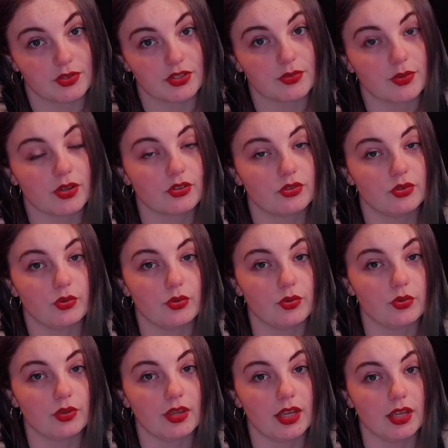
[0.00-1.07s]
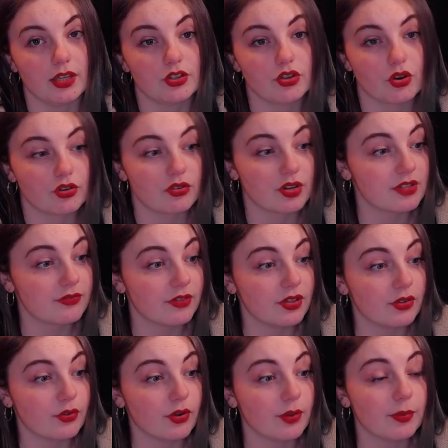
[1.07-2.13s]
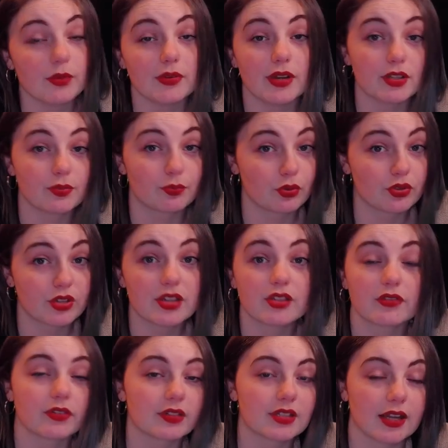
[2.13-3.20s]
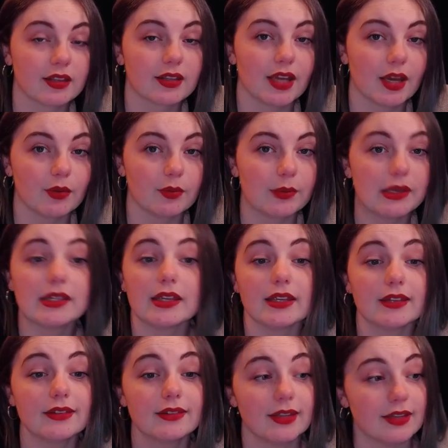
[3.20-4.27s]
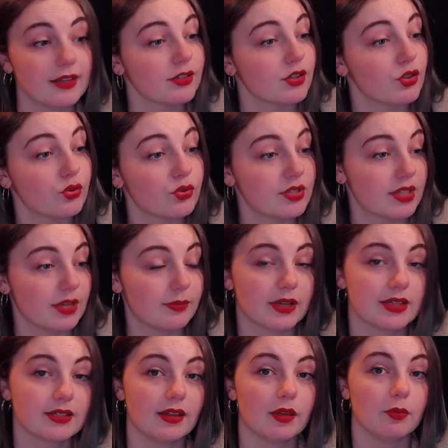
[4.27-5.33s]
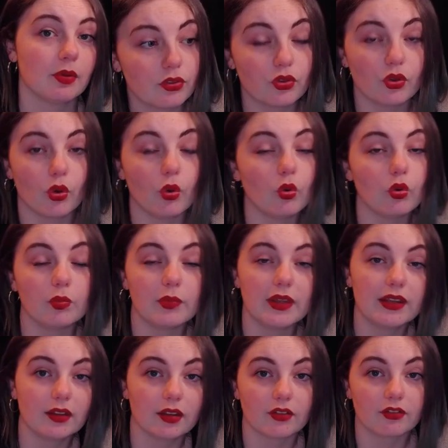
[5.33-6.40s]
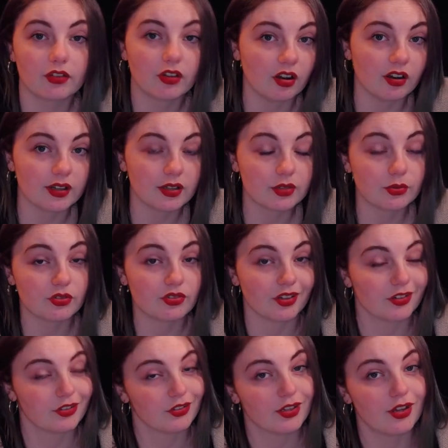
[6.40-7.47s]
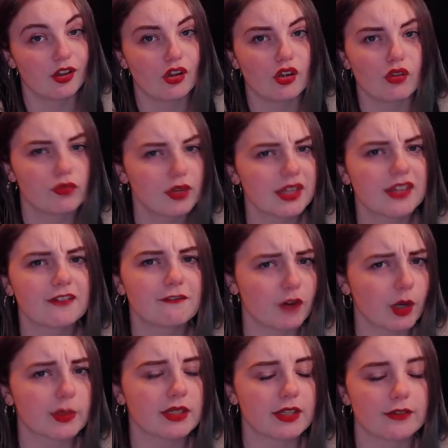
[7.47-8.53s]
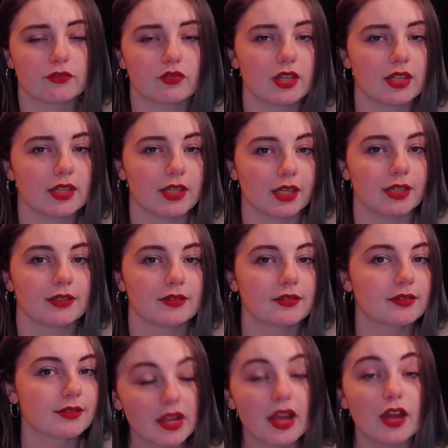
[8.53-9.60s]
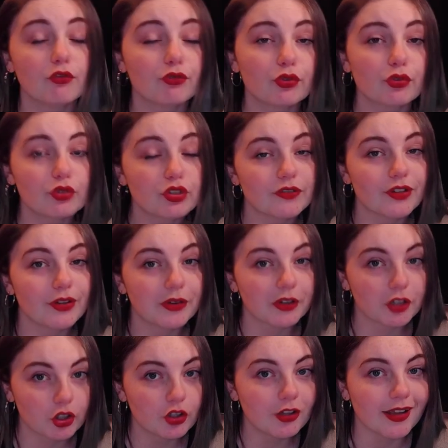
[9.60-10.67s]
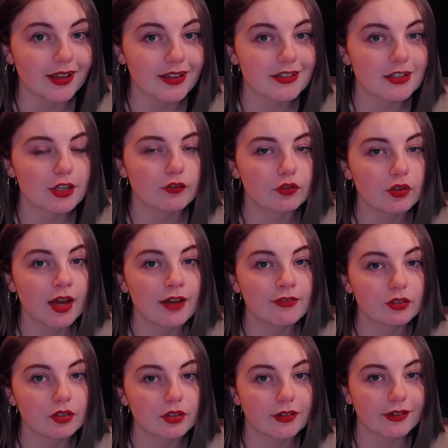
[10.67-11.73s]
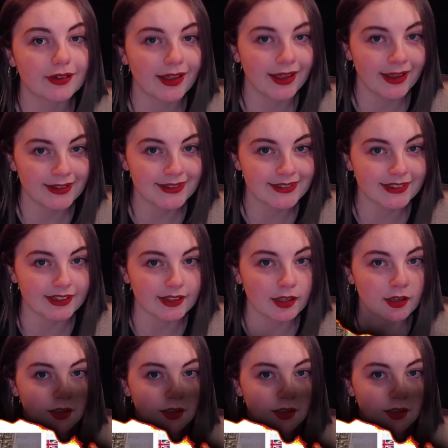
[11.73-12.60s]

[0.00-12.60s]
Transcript: as well to John Creed's video about his process of exactly how he made it. He takes you through step by step the whole making of the Carnyx, which is actually really informative and really nice. And for those of you who are curious, if you have a look on Etsy,